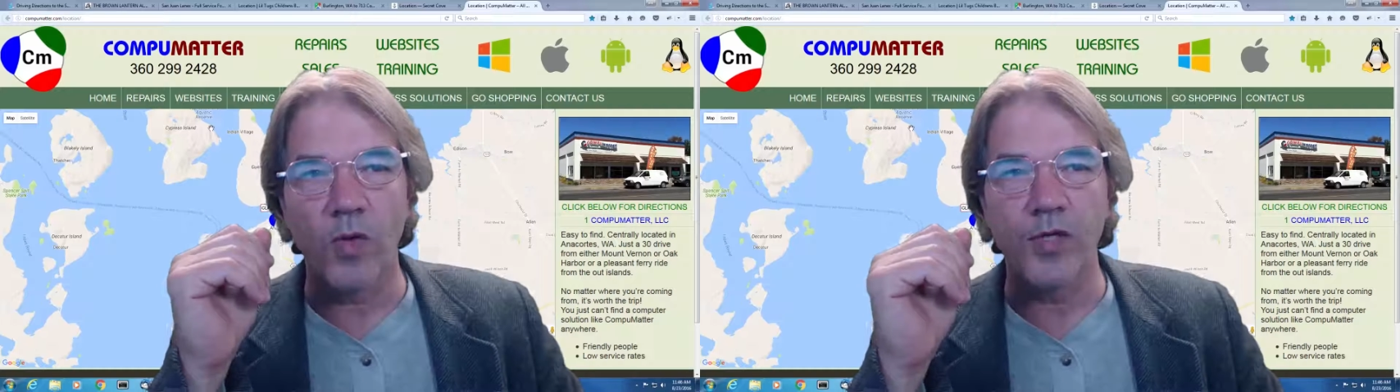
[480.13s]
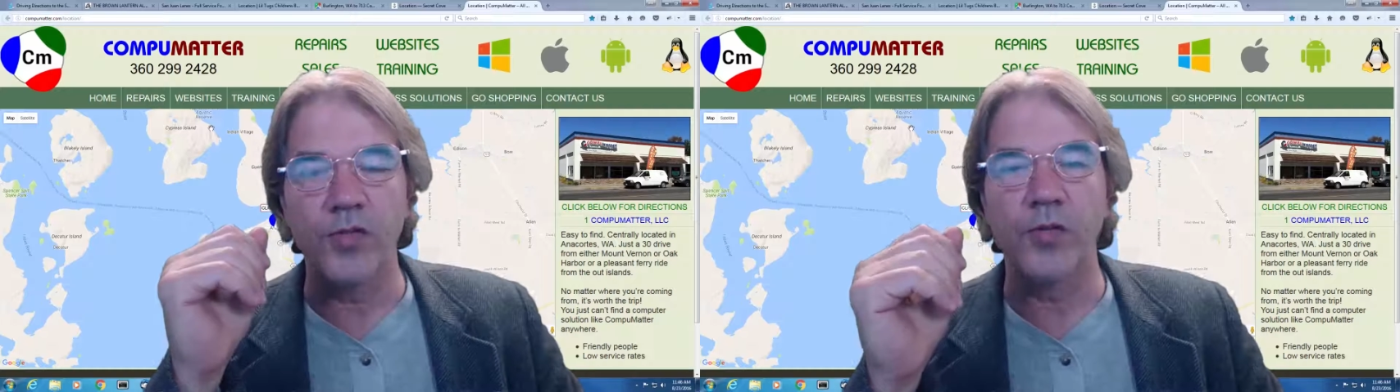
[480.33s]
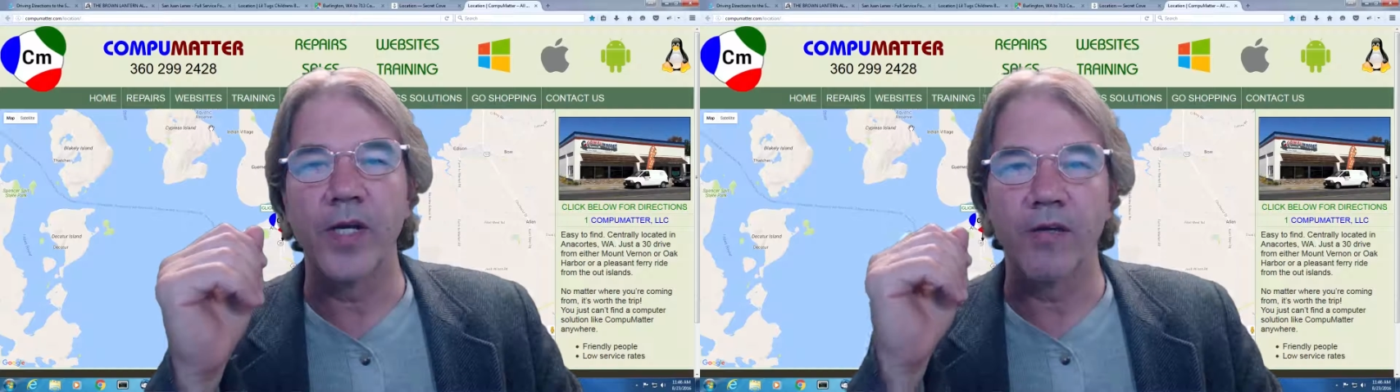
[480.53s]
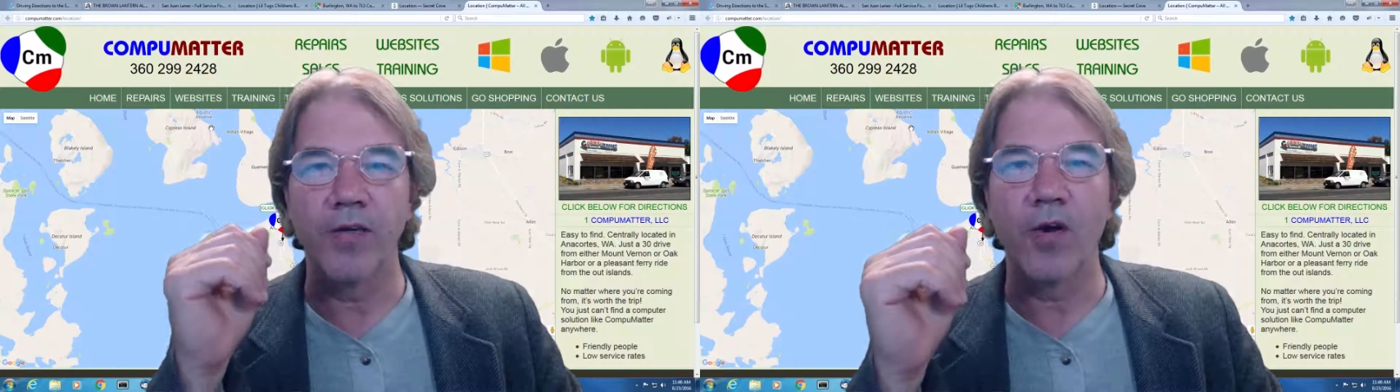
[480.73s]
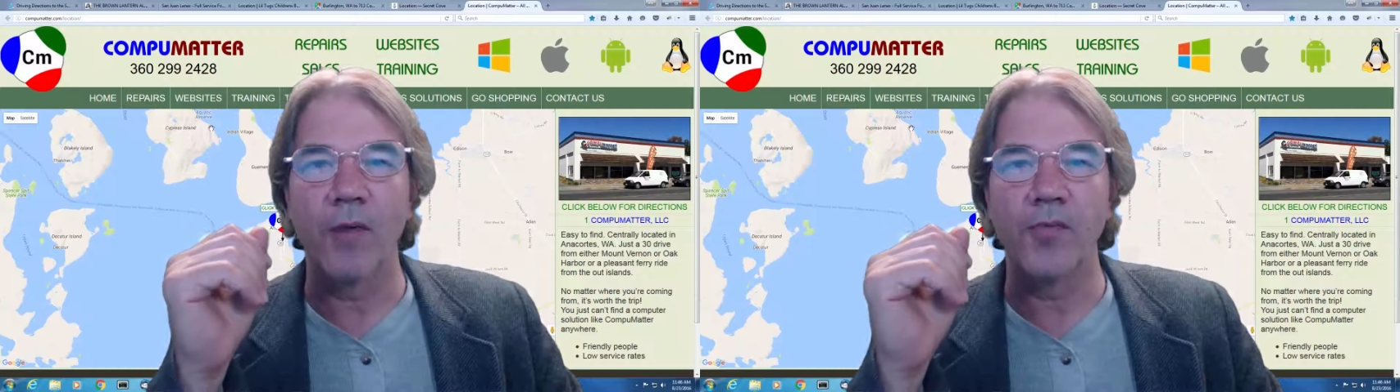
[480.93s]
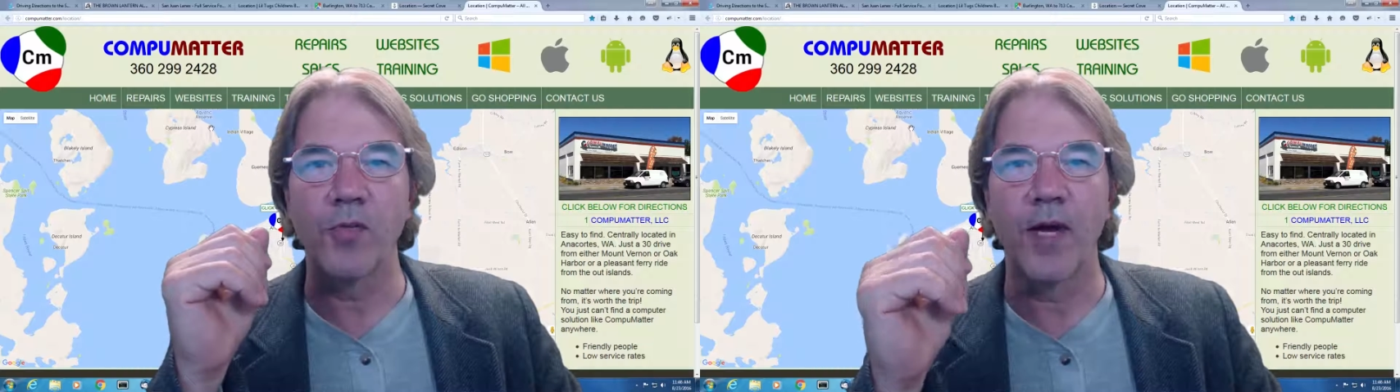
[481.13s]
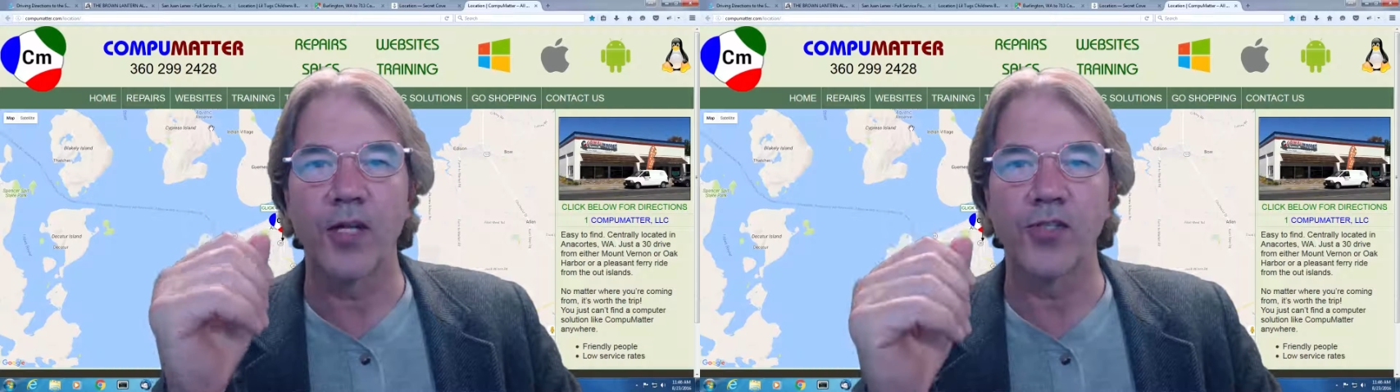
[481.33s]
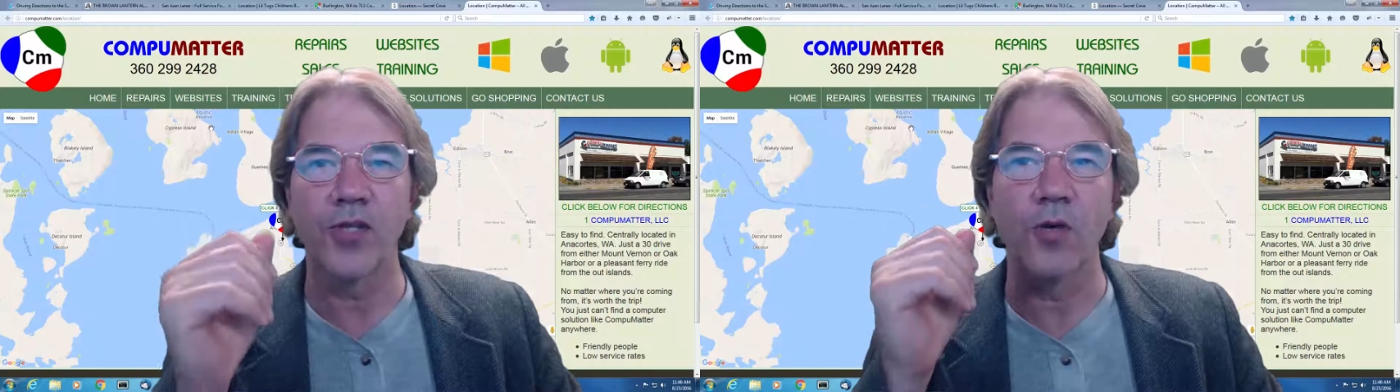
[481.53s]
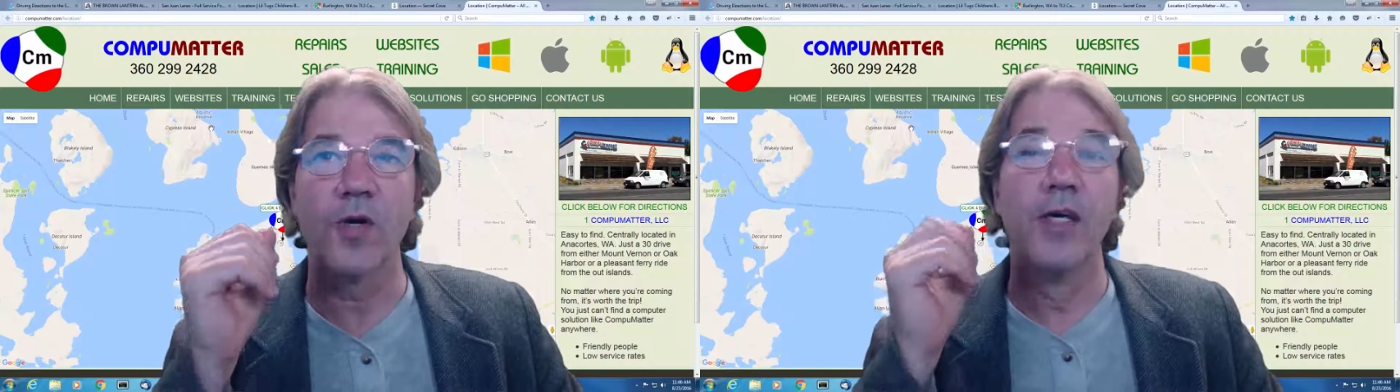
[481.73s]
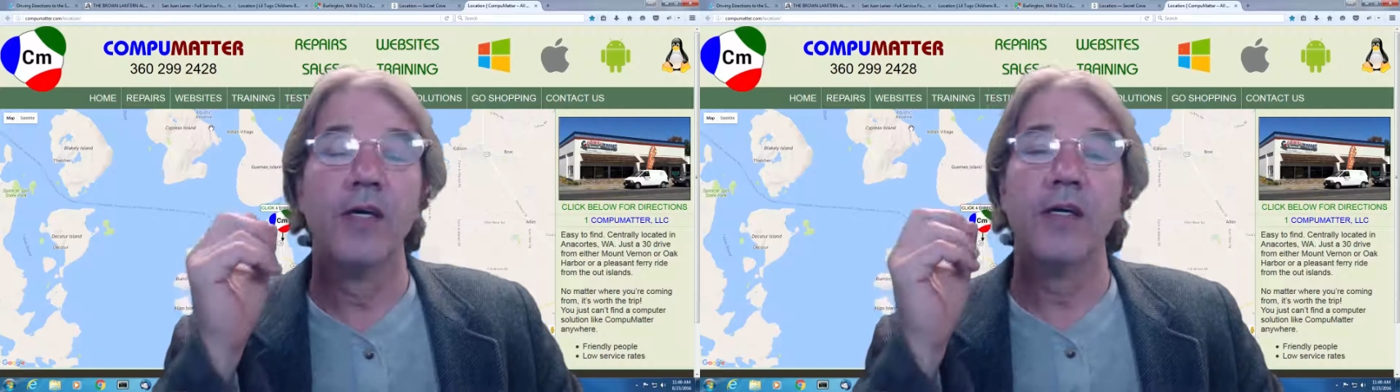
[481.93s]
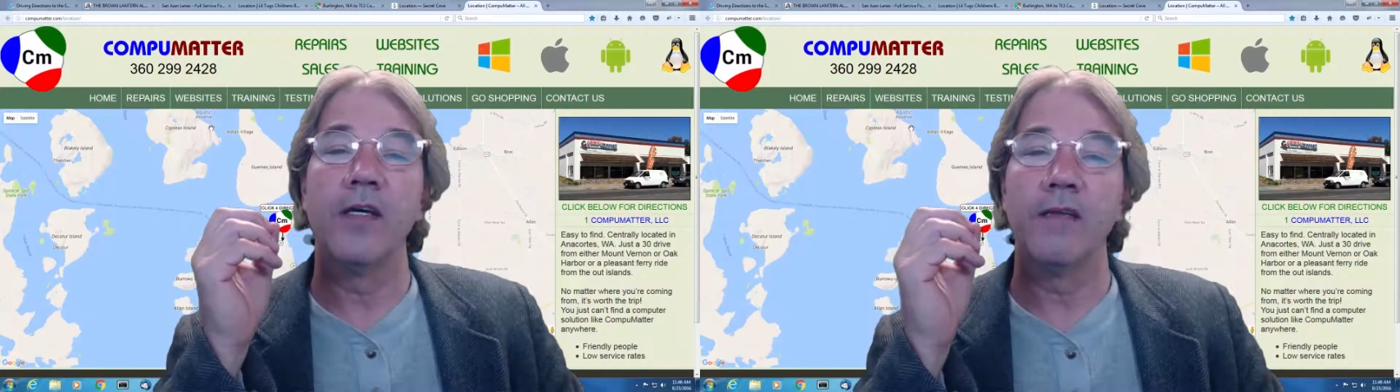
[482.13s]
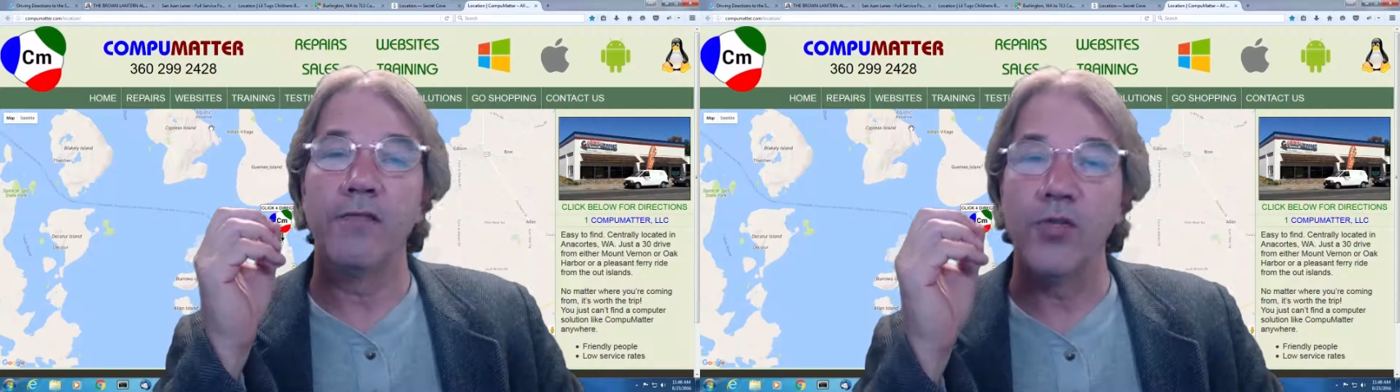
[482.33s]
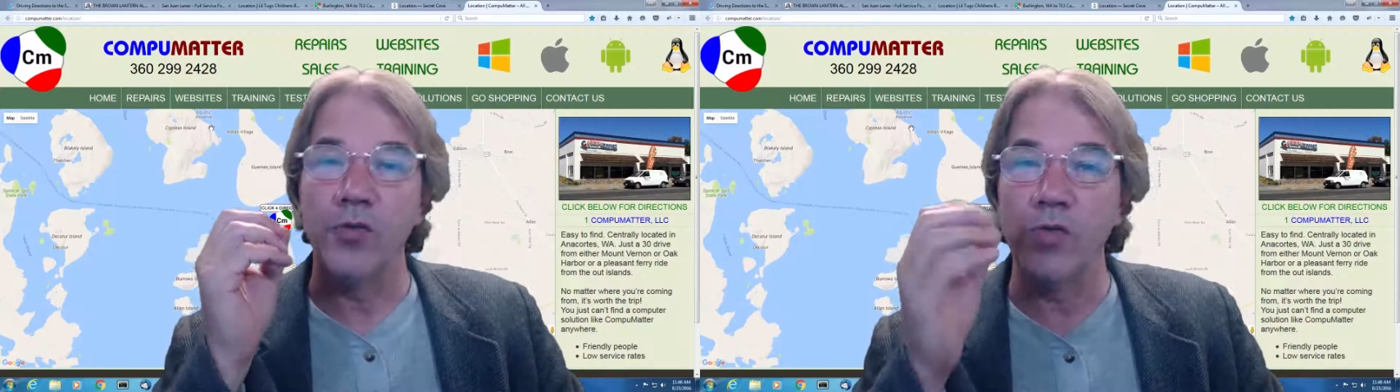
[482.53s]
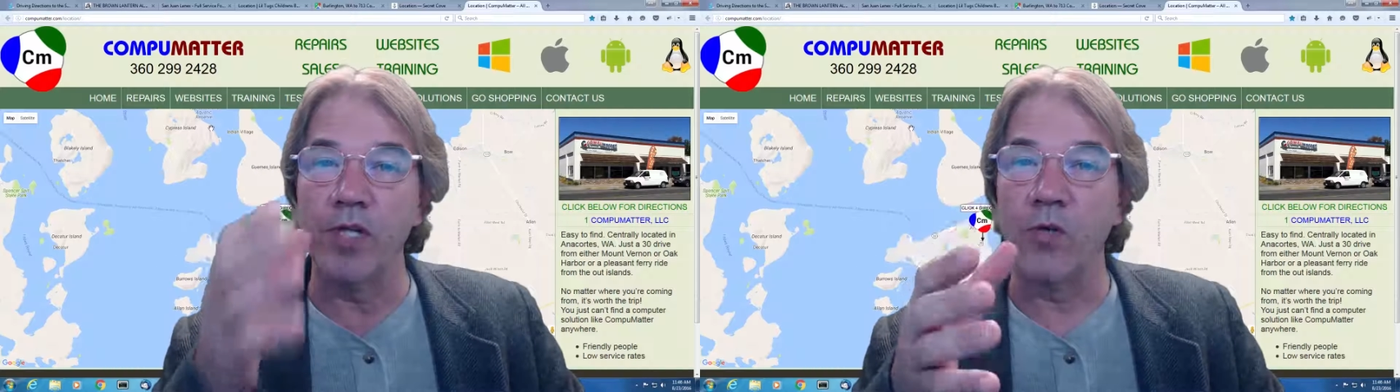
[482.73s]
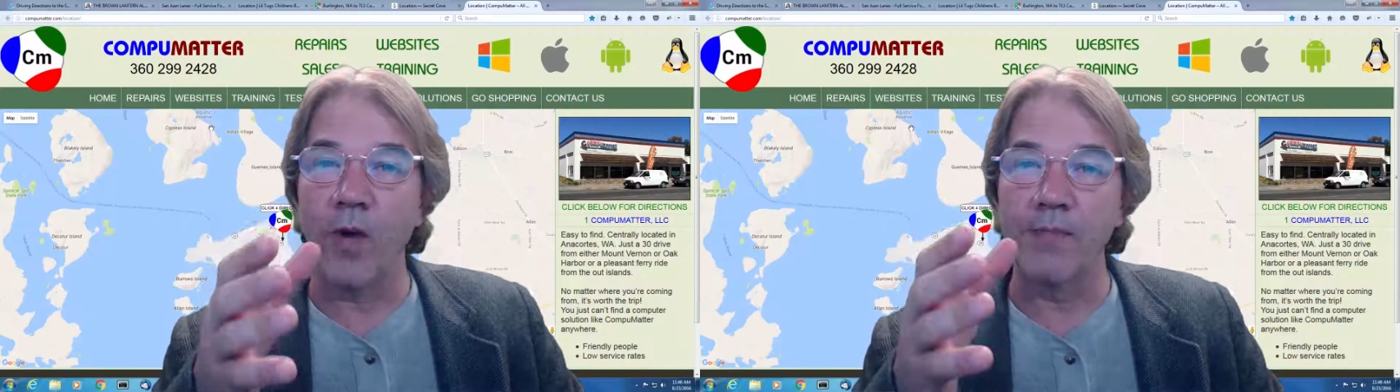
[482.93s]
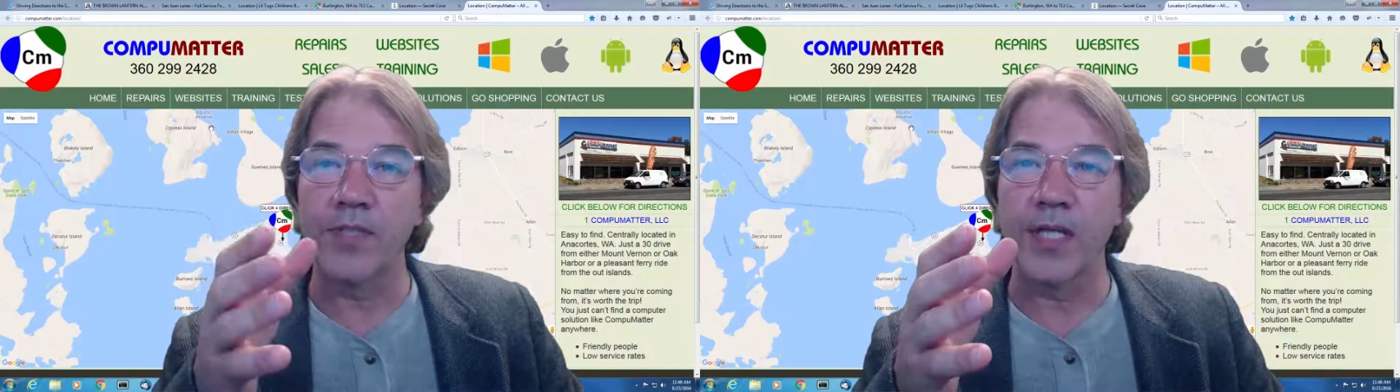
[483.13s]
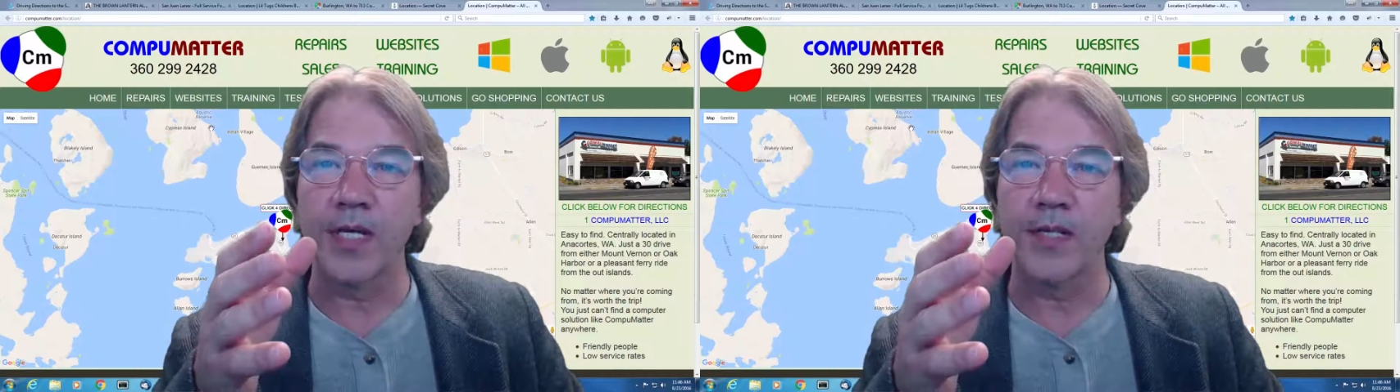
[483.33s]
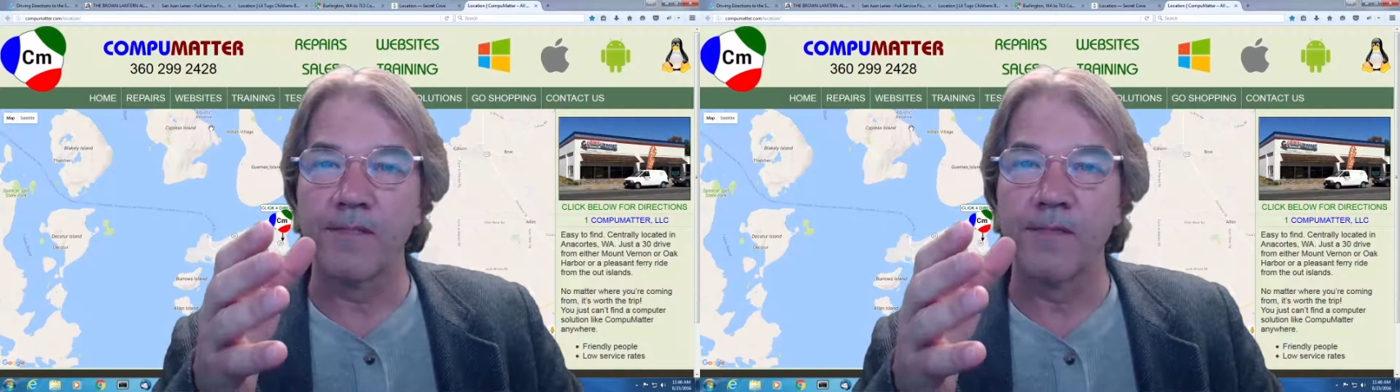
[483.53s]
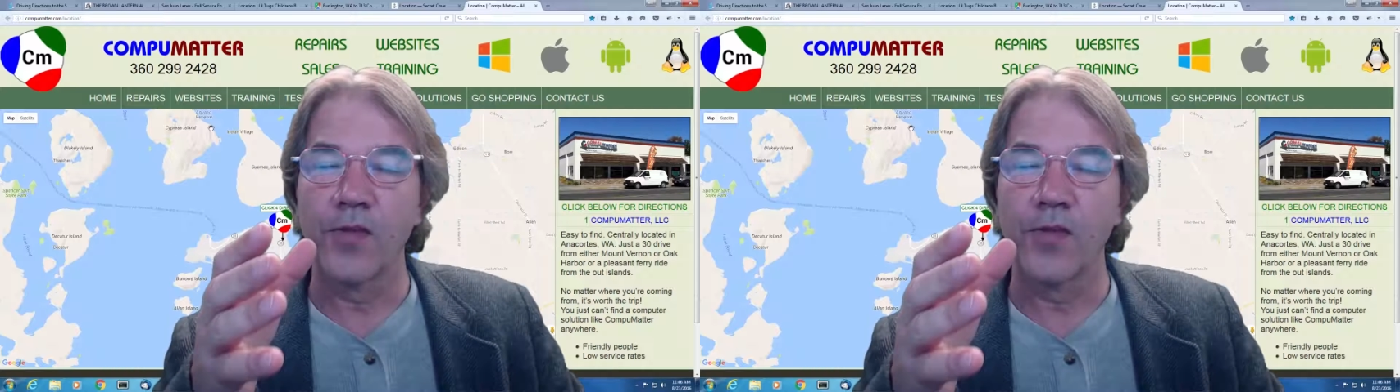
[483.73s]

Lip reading: what we do here at CompuMatter. So if you need a website,